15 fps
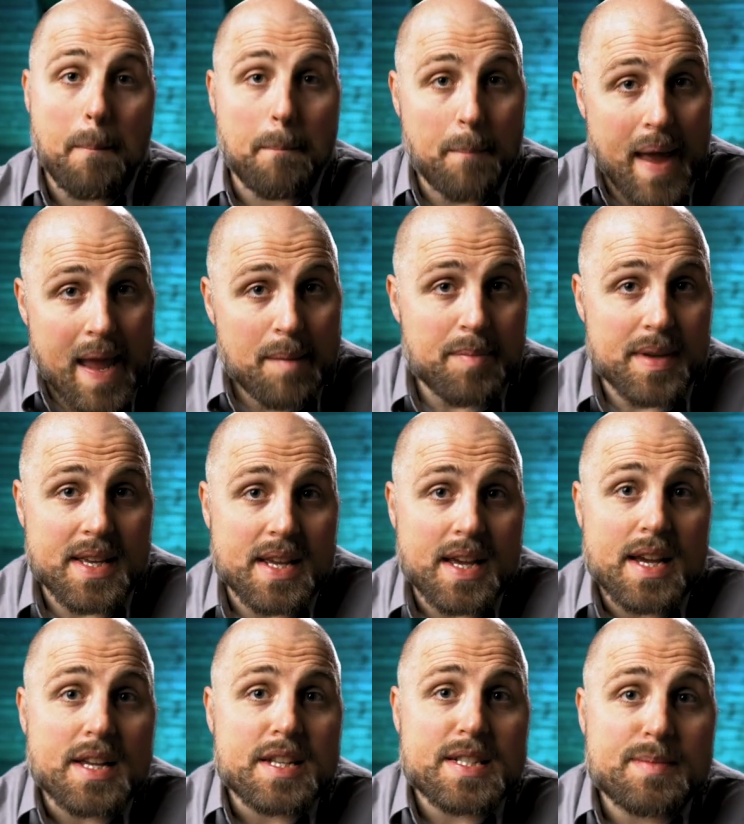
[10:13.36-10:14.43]
Maybe
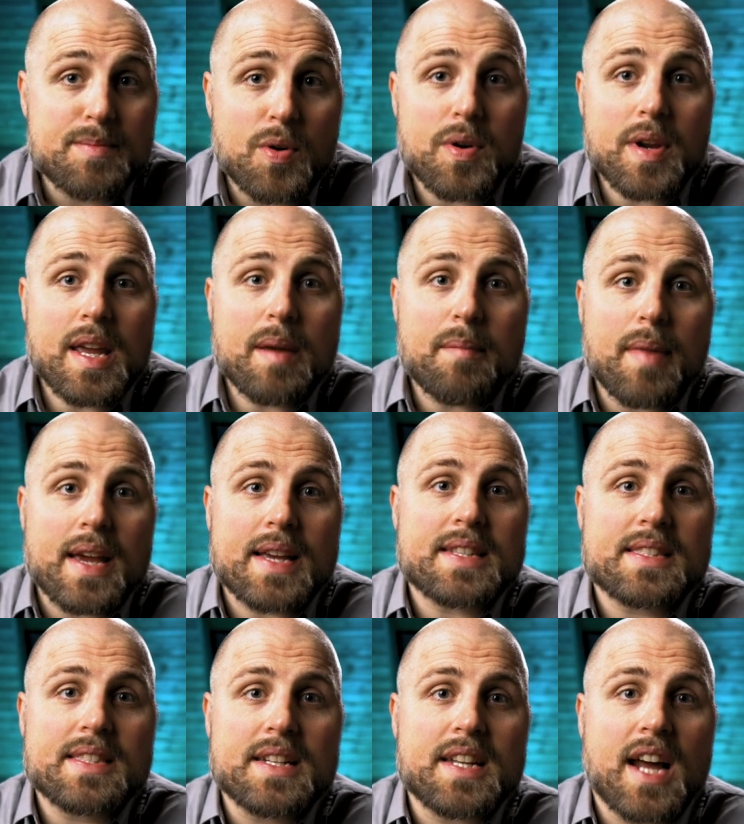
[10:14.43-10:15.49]
smoking
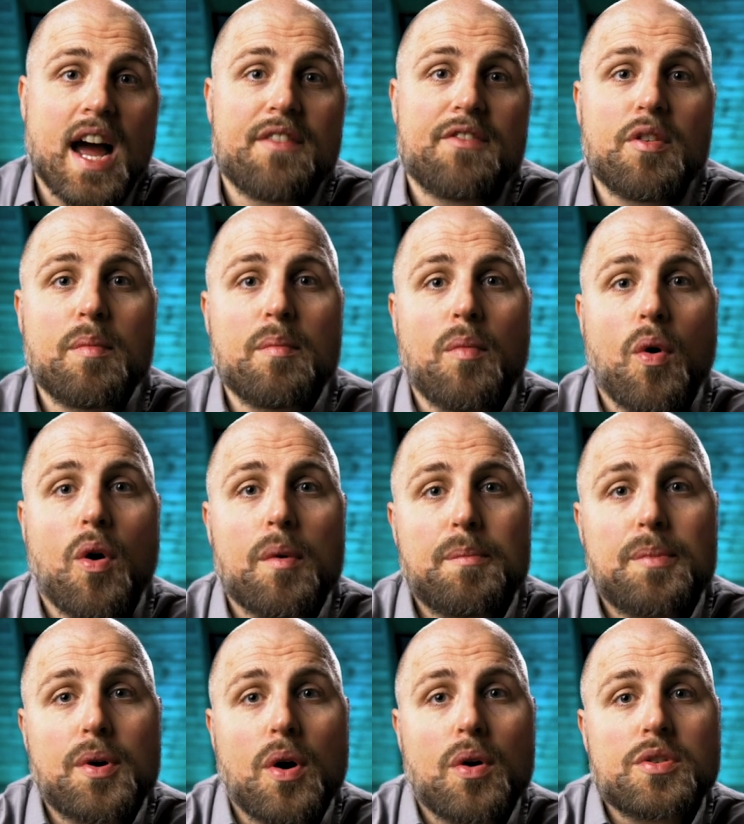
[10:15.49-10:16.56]
makes the diver more
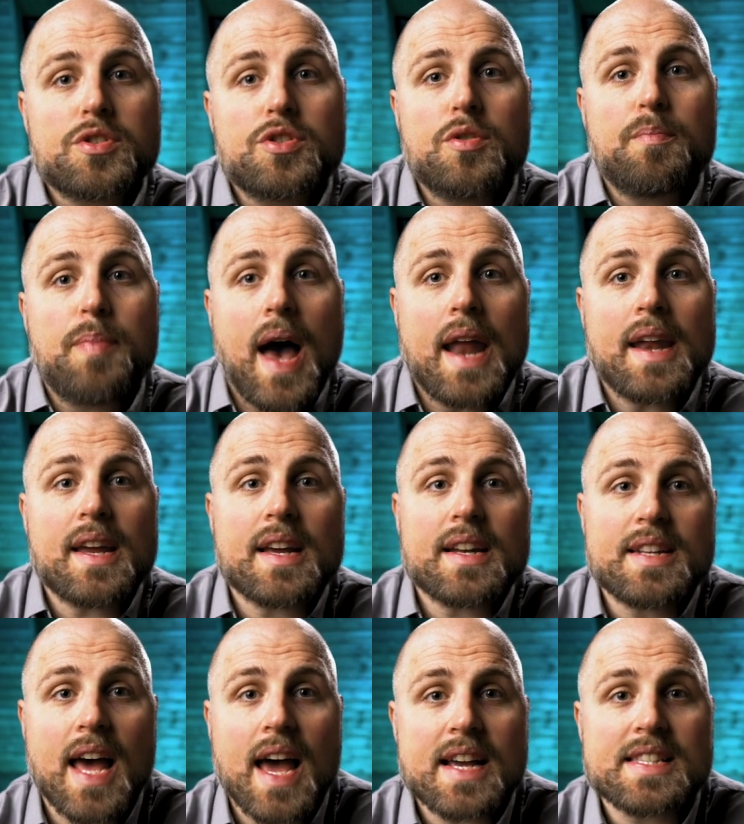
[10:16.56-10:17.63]
prone to panic
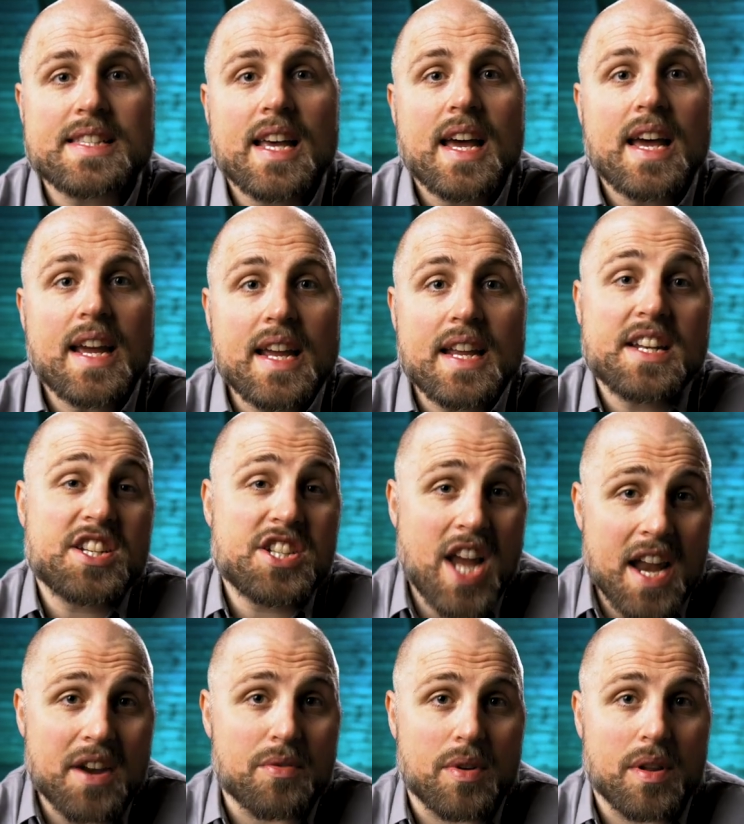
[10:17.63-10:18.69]
attacks in
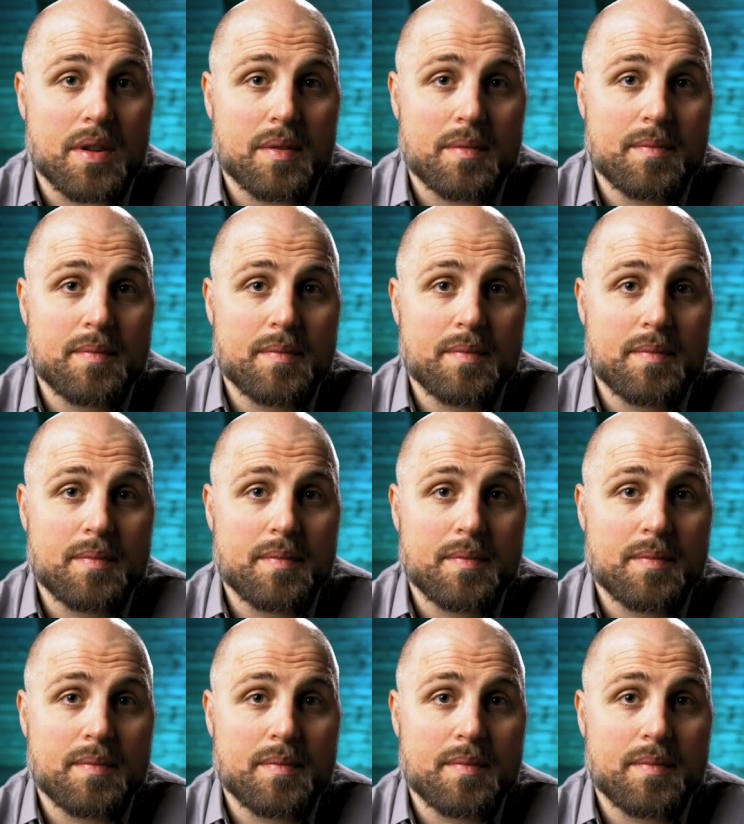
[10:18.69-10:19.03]
general.